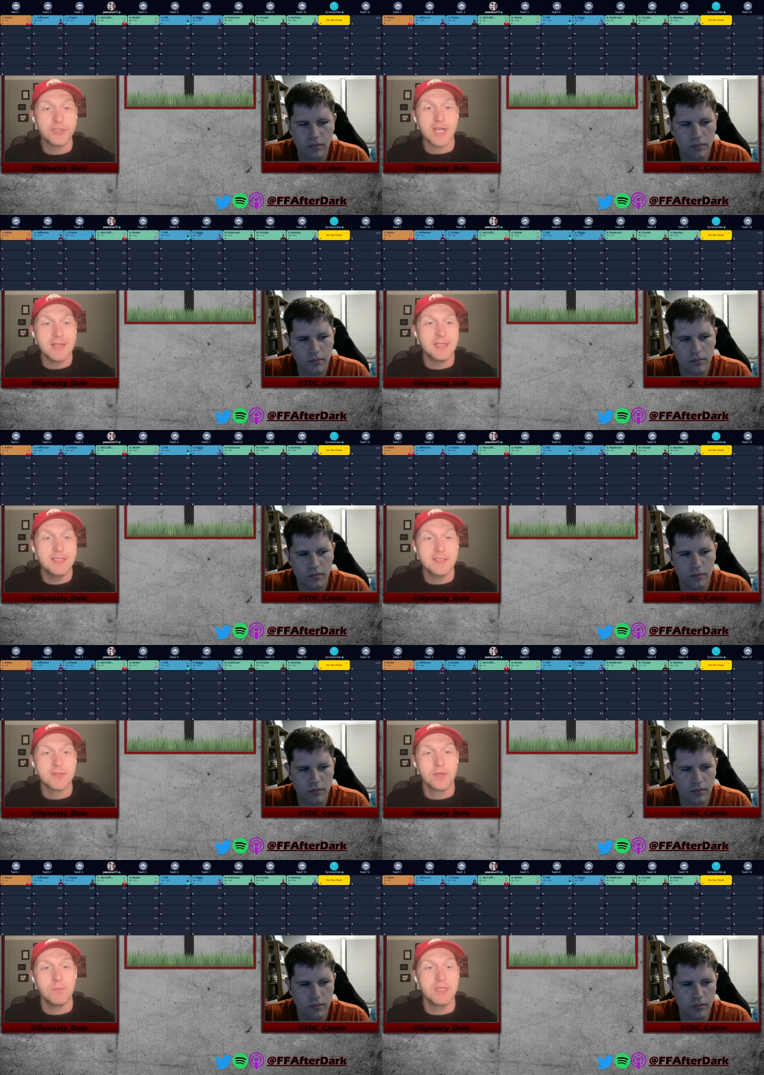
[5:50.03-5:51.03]
Speaker 1: which I think he's
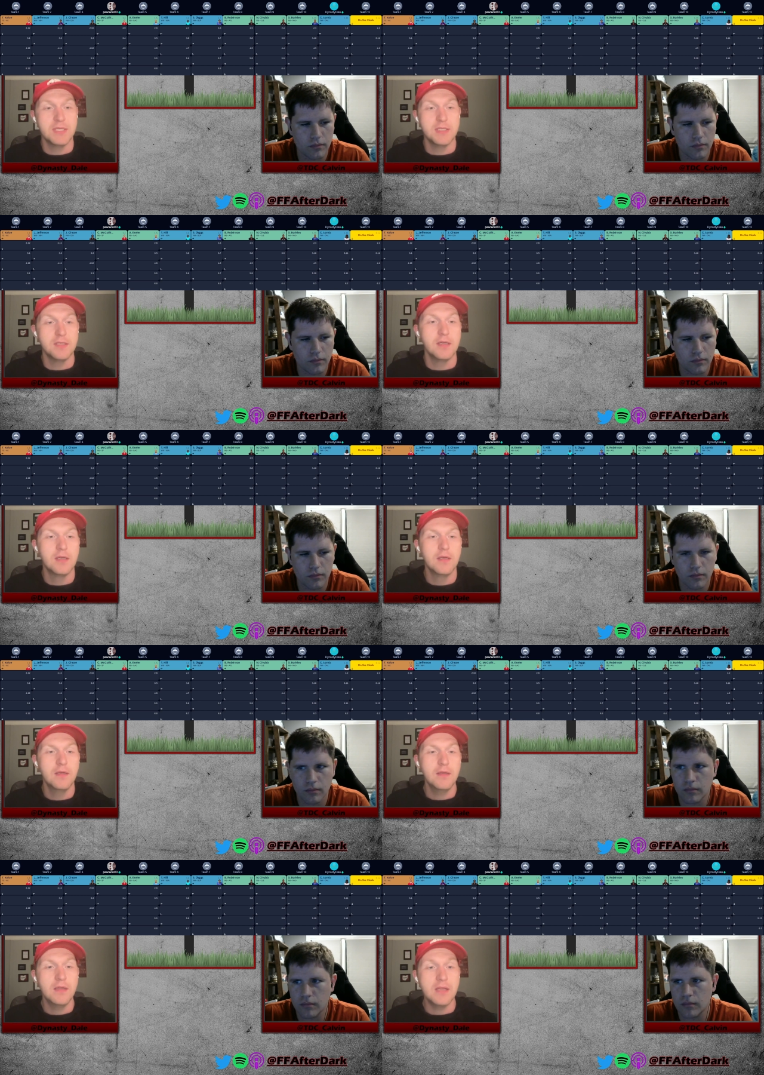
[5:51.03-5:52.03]
gonna be.
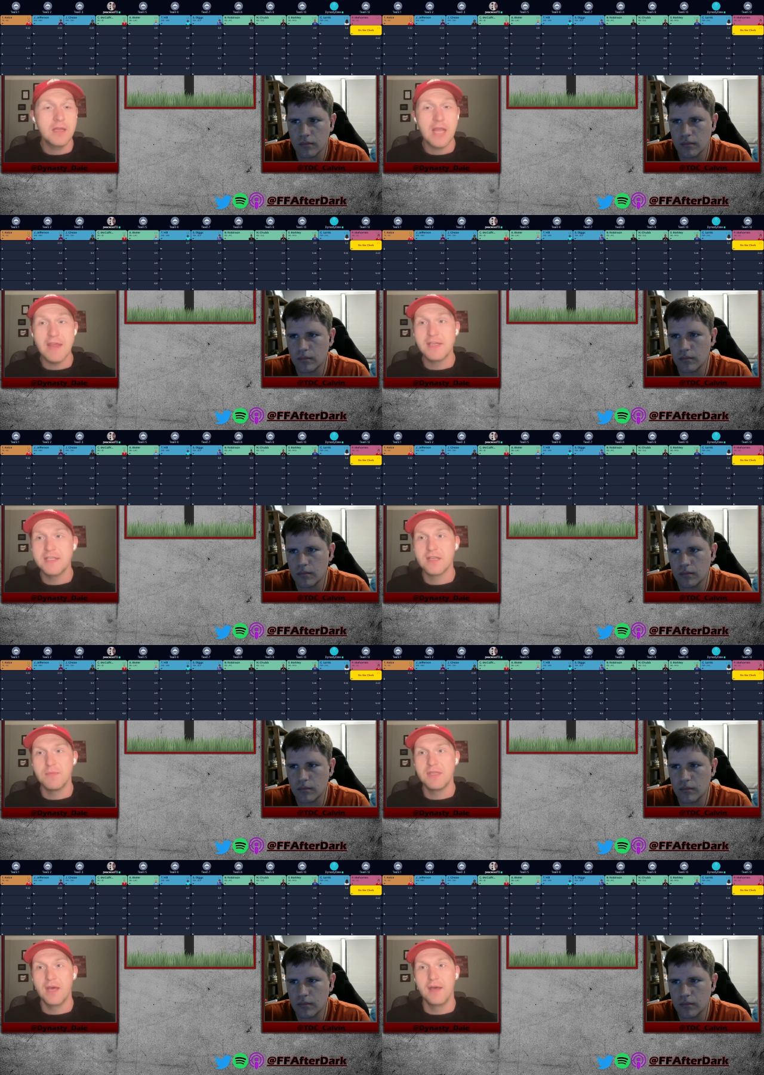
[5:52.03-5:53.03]
I think he's
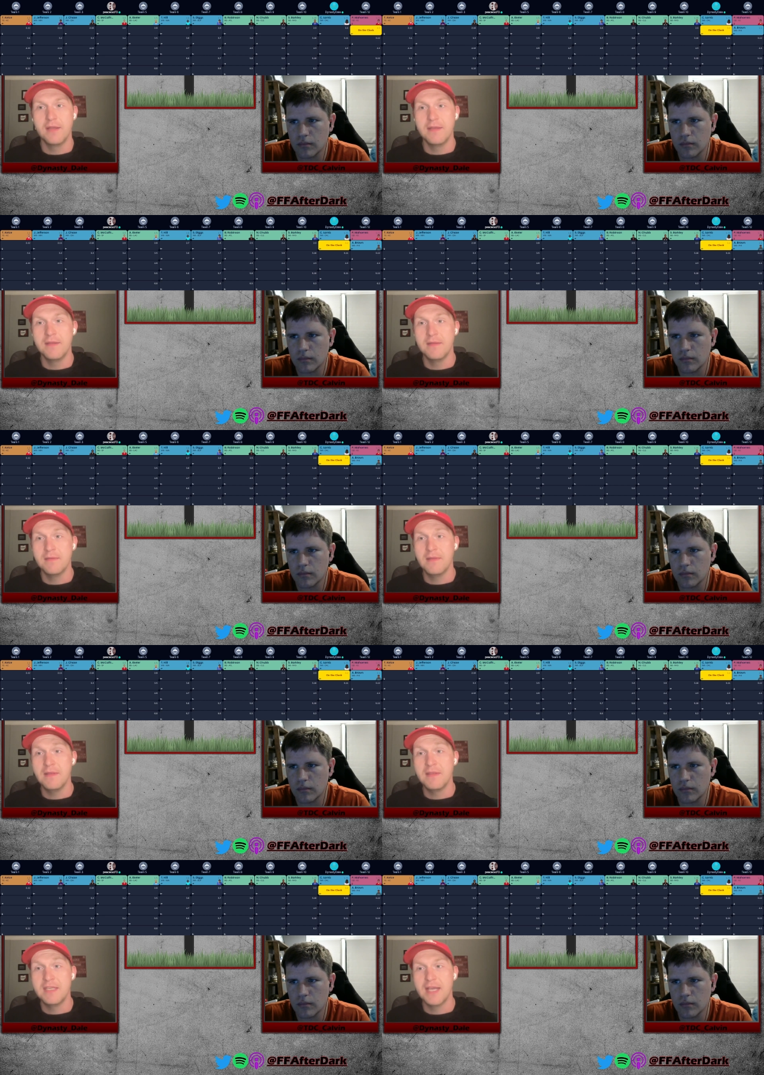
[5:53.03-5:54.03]
gonna be the
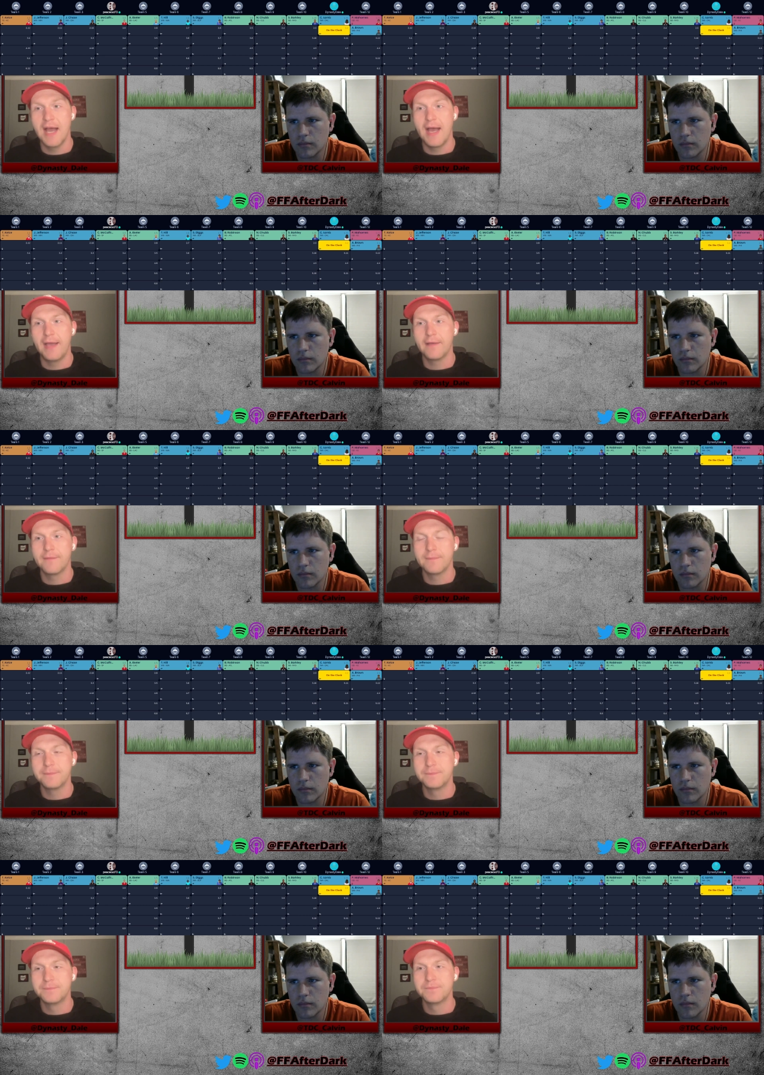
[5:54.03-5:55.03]
the guy.
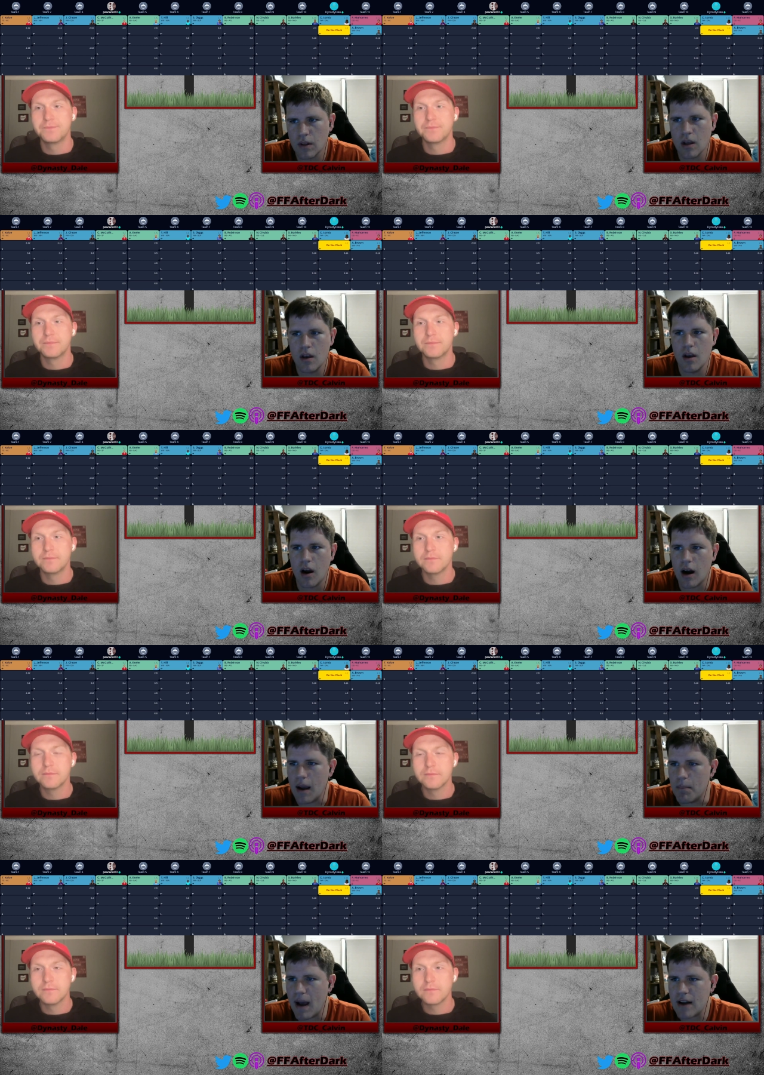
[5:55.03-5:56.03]
Speaker 2: All
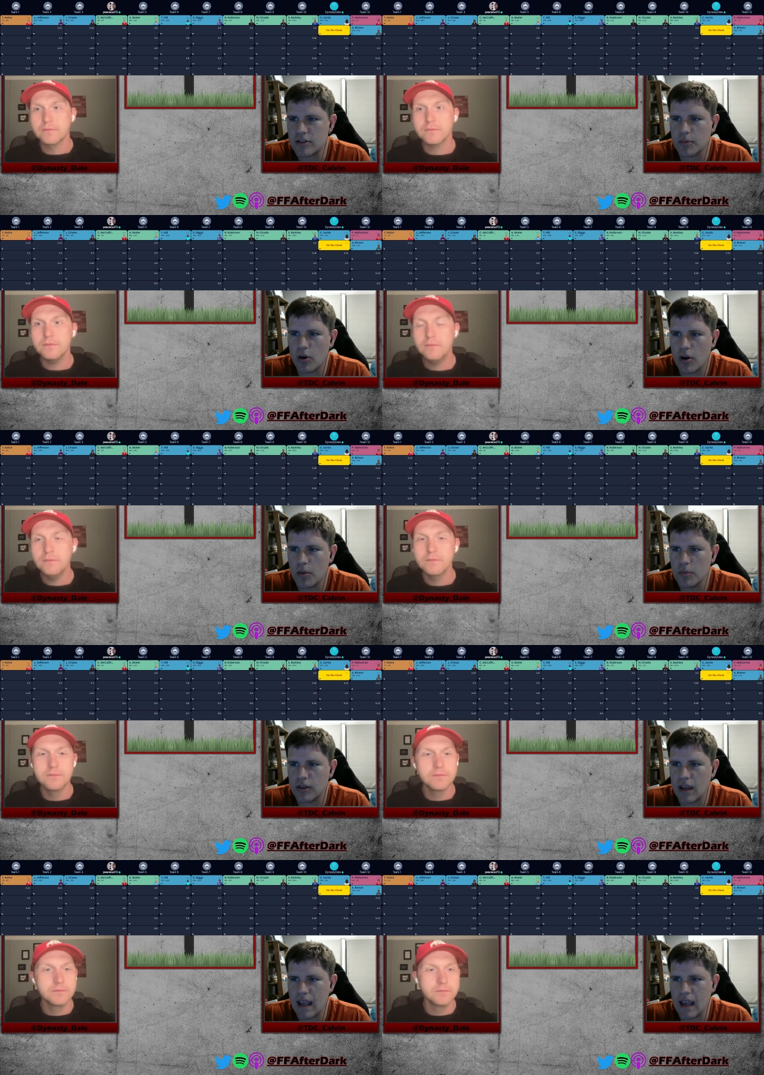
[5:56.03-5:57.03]
right, Patrick Mahomes
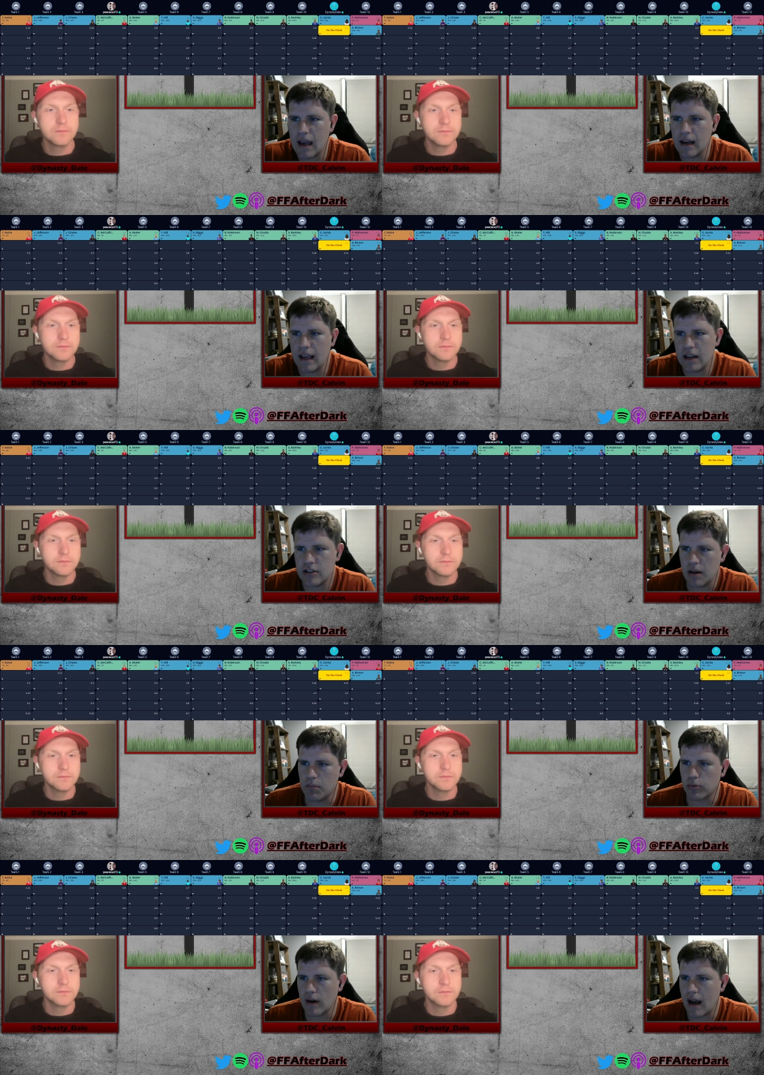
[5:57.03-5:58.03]
and AJ
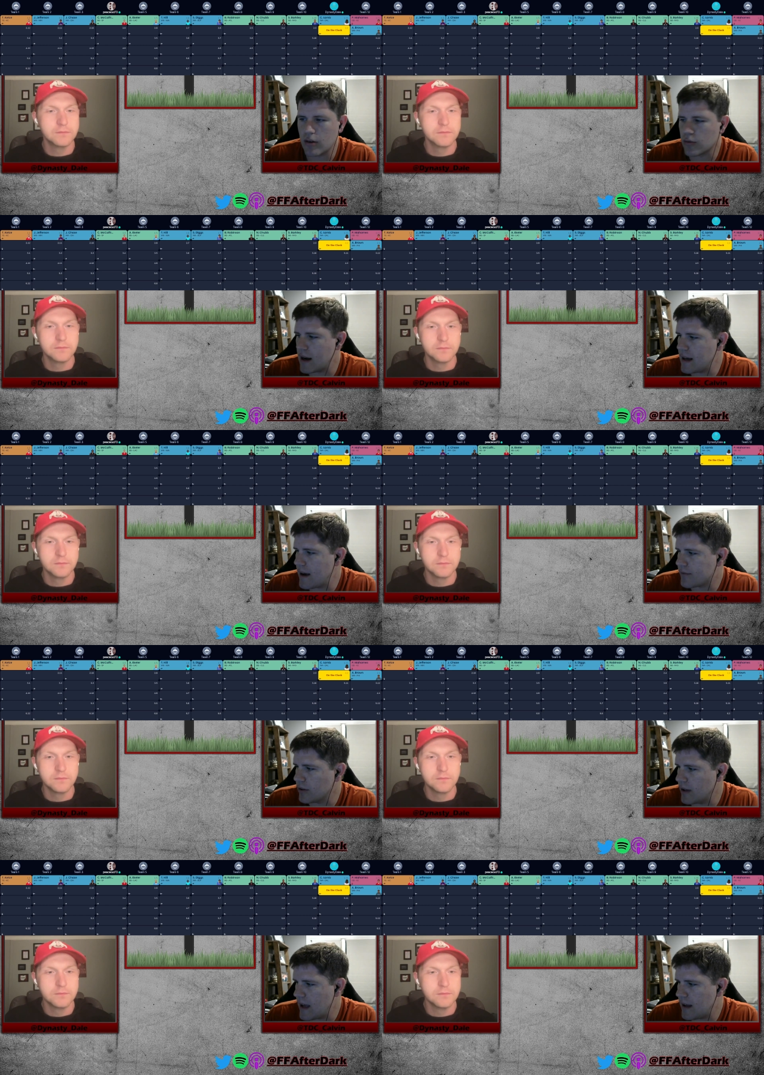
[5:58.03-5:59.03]
Brown right after
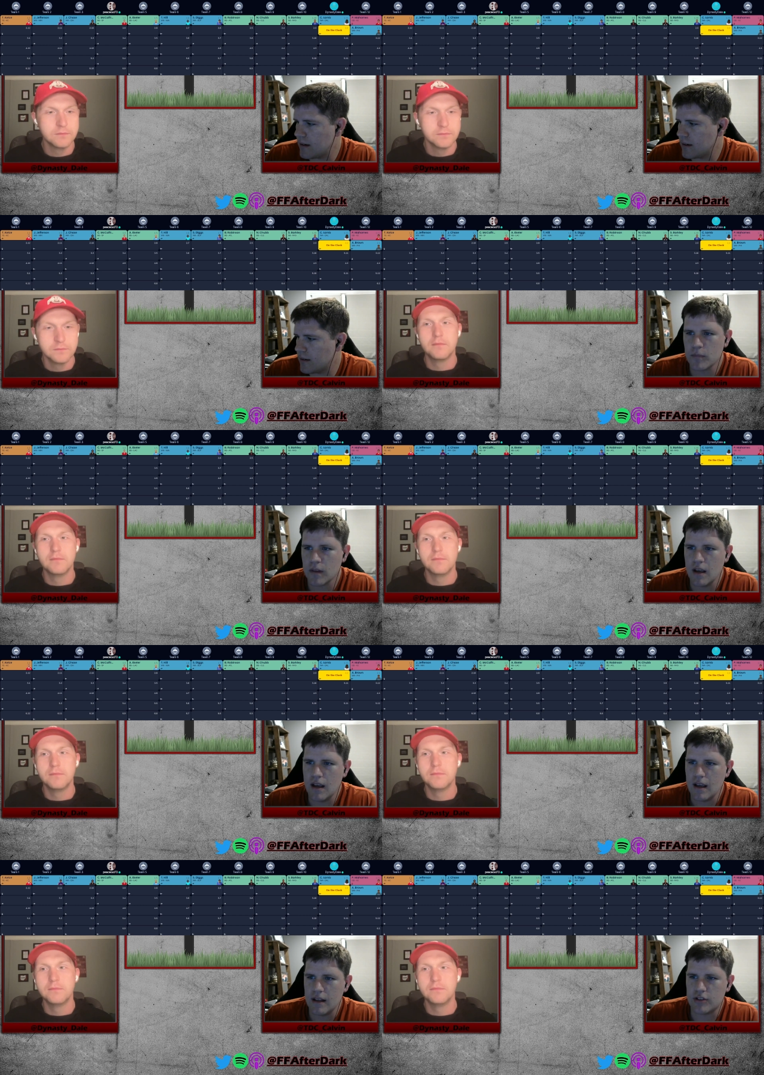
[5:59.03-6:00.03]
that.
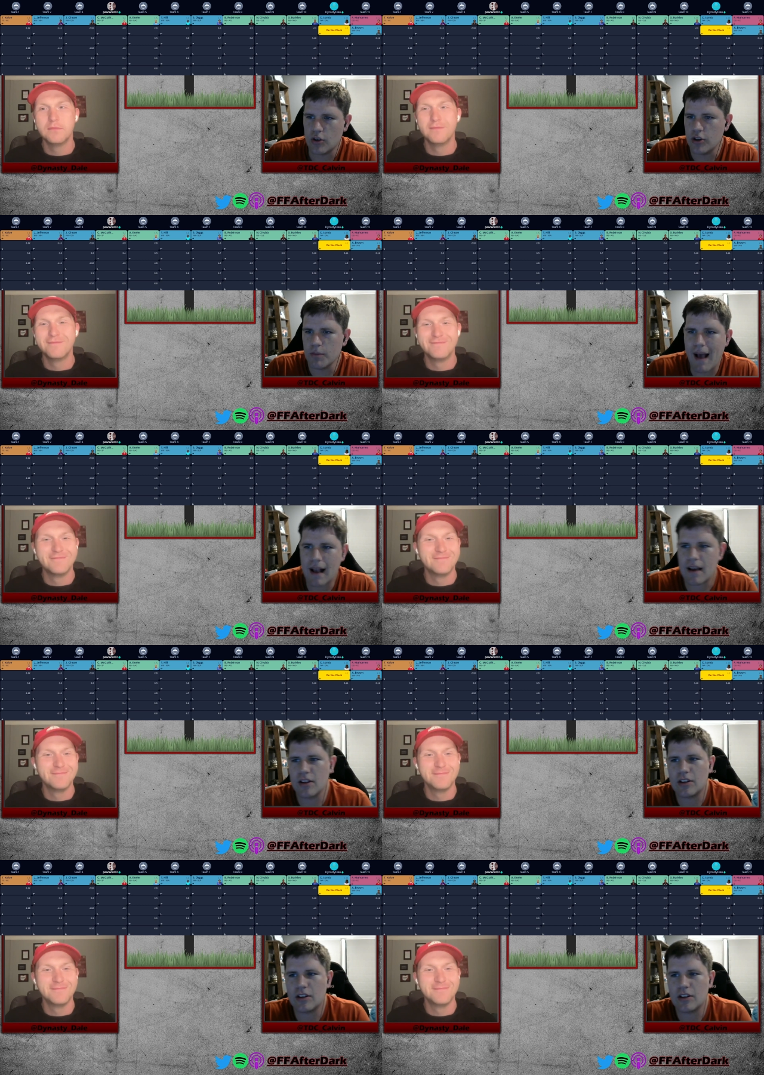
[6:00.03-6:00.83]
So you're back on the